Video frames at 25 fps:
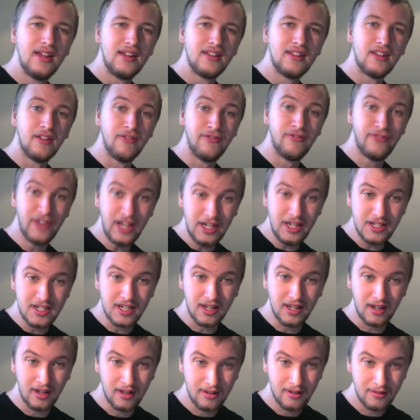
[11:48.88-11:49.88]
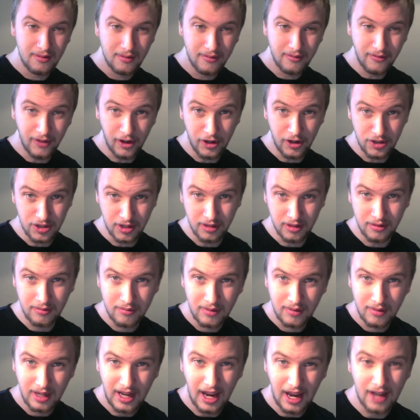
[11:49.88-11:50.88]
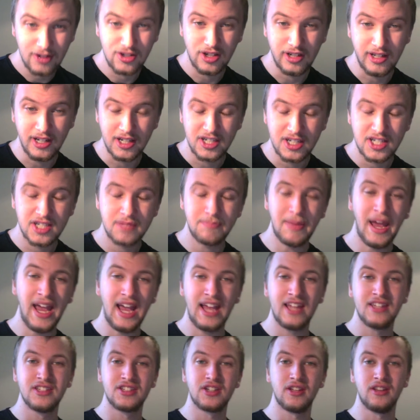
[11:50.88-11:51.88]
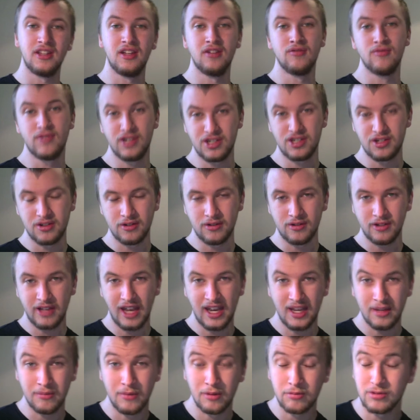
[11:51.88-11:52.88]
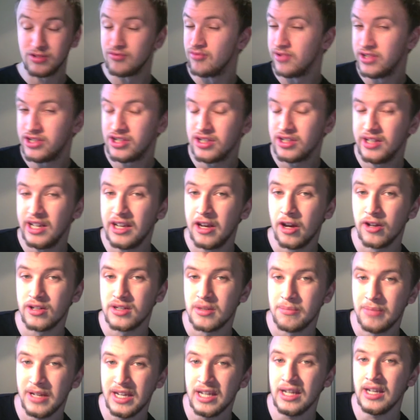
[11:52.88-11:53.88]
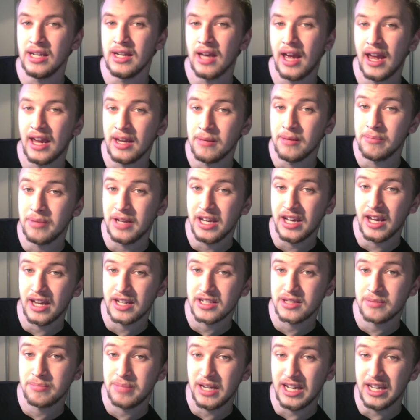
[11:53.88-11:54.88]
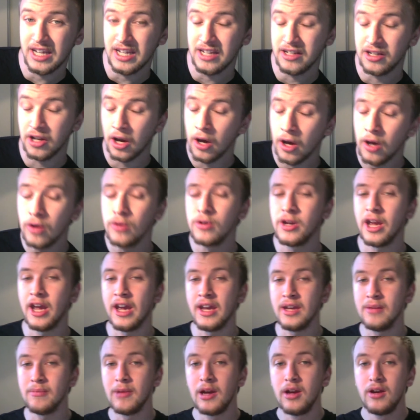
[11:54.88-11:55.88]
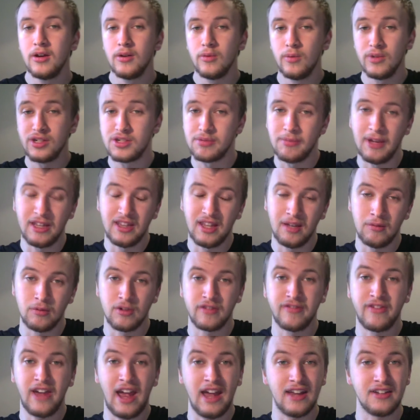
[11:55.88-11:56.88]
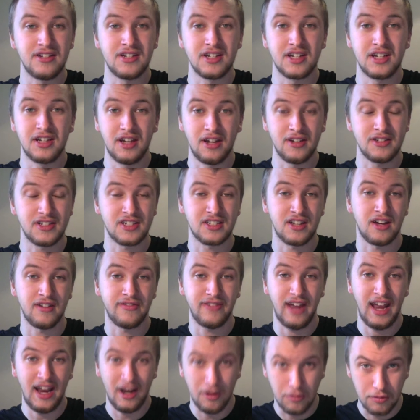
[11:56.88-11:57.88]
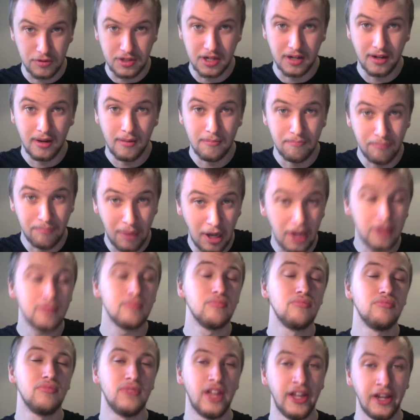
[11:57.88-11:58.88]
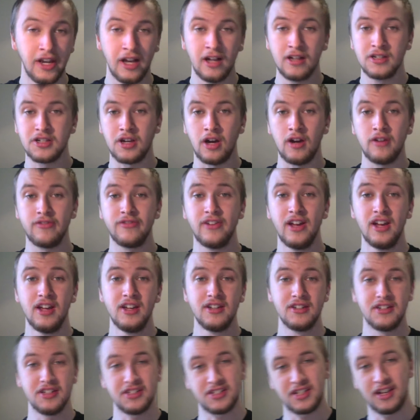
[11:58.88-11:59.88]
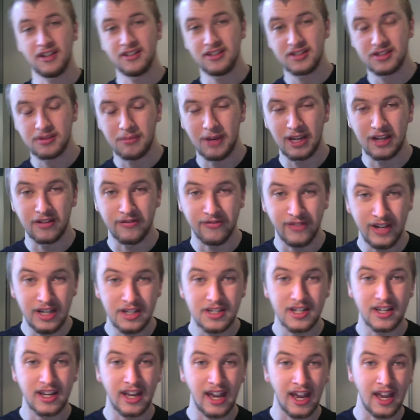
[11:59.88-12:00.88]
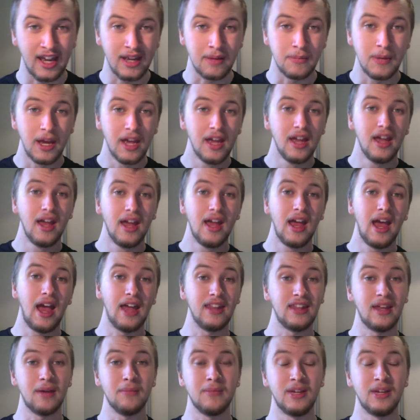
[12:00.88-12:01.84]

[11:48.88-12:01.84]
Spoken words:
The Vita version actually expands on the original game. It was originally going to be a PSP Go game, which meant they would have had to cut stuff out, but they held off, decided to make a Vita game, and that